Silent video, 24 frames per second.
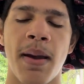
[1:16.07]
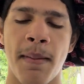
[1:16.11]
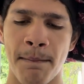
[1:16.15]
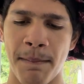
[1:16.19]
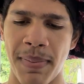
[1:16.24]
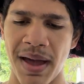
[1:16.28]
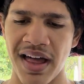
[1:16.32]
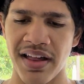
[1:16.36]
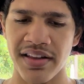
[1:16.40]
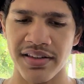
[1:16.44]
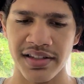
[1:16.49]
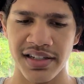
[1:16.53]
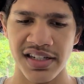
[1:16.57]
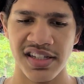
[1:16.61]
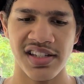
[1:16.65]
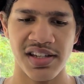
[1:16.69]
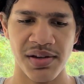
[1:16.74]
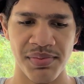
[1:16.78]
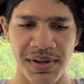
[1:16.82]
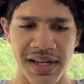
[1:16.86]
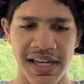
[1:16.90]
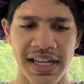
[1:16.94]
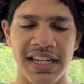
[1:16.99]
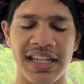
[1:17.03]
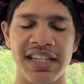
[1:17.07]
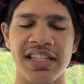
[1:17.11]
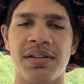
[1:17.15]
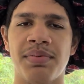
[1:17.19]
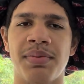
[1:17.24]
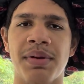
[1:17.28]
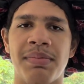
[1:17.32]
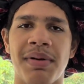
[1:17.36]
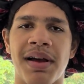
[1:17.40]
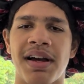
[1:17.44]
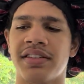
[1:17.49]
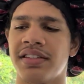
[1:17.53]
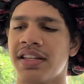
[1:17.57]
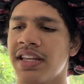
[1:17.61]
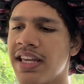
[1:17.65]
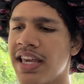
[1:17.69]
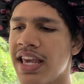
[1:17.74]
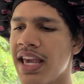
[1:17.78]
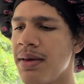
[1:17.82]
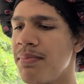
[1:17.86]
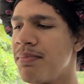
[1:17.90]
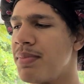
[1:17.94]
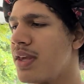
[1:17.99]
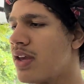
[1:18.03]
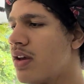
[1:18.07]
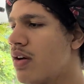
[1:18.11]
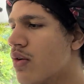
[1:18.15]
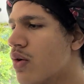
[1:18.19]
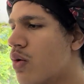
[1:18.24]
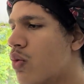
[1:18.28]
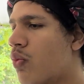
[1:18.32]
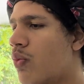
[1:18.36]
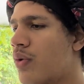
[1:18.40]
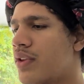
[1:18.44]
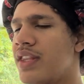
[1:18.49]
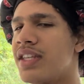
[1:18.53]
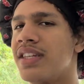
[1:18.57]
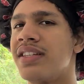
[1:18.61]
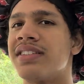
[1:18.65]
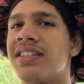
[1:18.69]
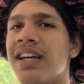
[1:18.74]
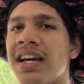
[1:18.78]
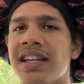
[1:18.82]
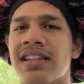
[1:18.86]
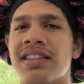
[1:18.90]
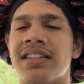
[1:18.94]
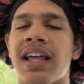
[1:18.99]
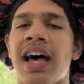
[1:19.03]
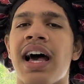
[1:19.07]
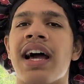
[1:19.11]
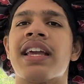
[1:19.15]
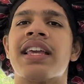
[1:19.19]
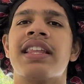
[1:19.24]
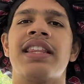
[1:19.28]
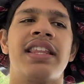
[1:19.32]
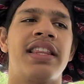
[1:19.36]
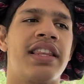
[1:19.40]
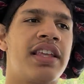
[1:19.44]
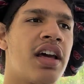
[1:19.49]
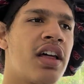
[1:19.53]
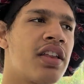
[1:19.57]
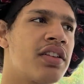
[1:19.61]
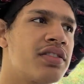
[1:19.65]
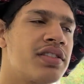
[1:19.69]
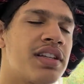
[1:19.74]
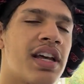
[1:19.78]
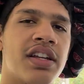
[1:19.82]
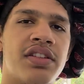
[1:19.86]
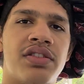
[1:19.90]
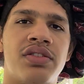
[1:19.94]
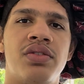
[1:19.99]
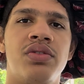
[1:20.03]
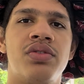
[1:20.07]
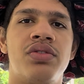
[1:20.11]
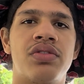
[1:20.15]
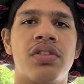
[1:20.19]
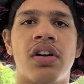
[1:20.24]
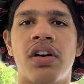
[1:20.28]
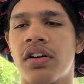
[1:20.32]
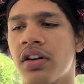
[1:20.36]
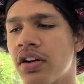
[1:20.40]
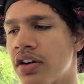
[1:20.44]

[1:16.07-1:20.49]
Balance needs to be. It needs to be balanced. It can't be when this side is lacking and the other side is too strong,